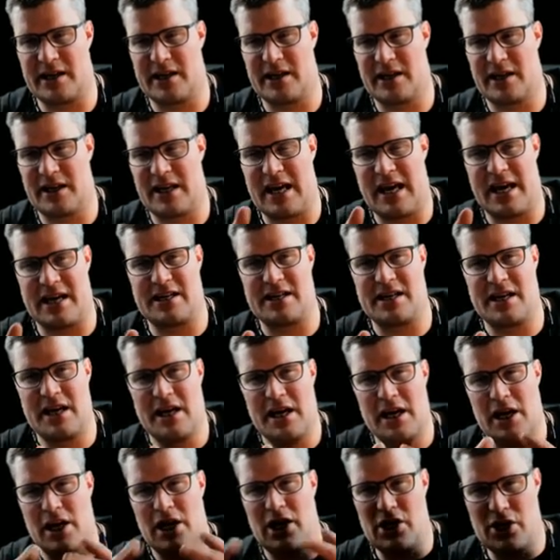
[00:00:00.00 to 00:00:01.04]
can
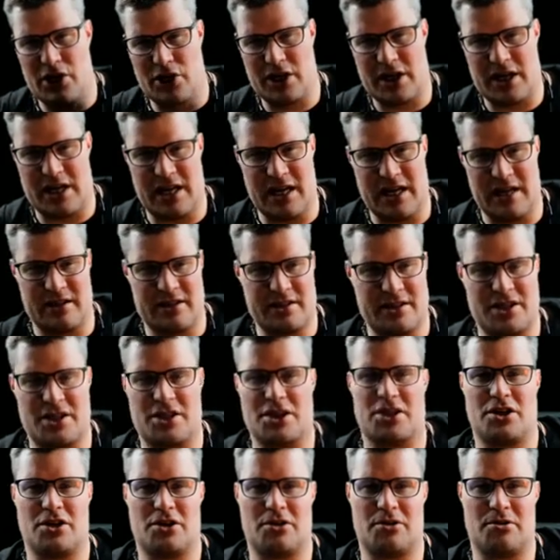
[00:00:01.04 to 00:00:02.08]
look
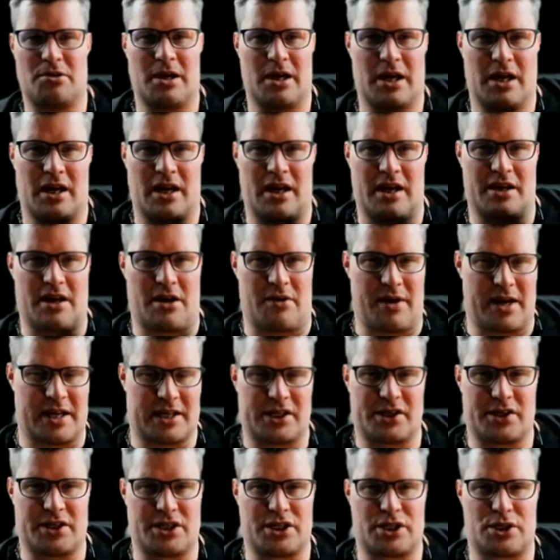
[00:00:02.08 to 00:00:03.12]
into a
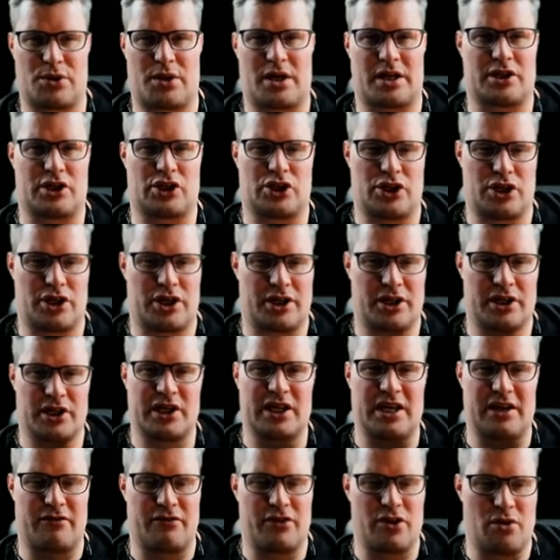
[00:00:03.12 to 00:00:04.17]
directory structure,
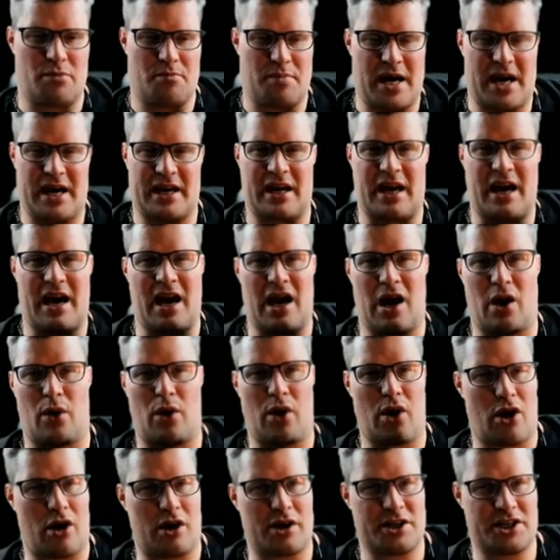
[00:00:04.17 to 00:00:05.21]
give you back how
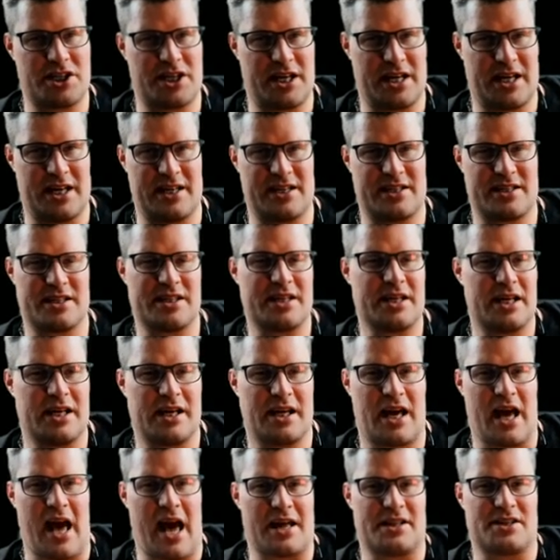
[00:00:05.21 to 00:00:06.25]
large it is,
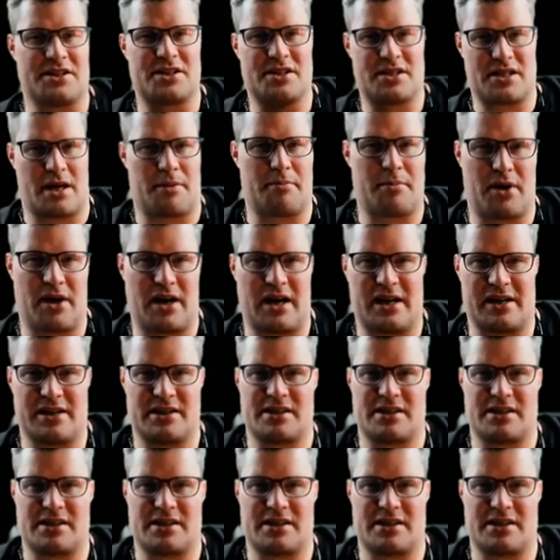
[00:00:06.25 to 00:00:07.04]
and summarize